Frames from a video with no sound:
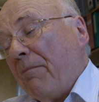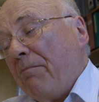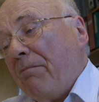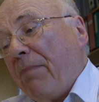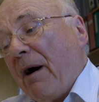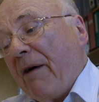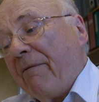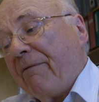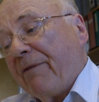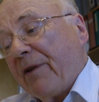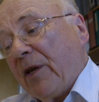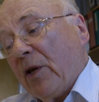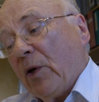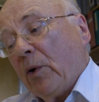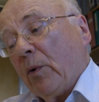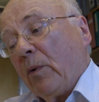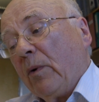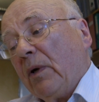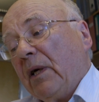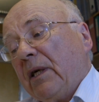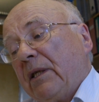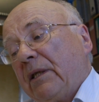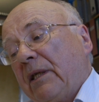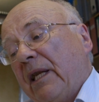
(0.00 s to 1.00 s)
above
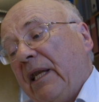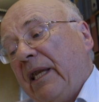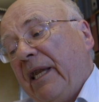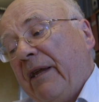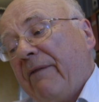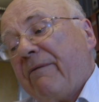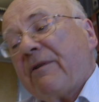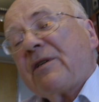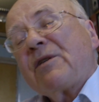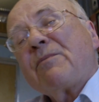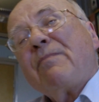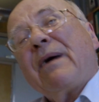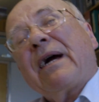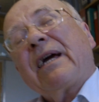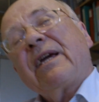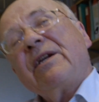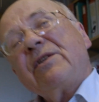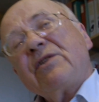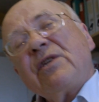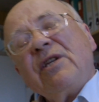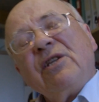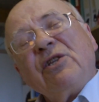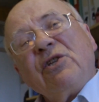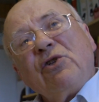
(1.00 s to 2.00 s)
you delivers back
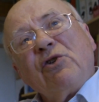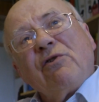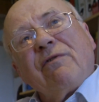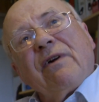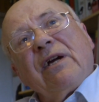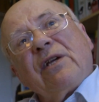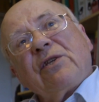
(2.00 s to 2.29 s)
its integer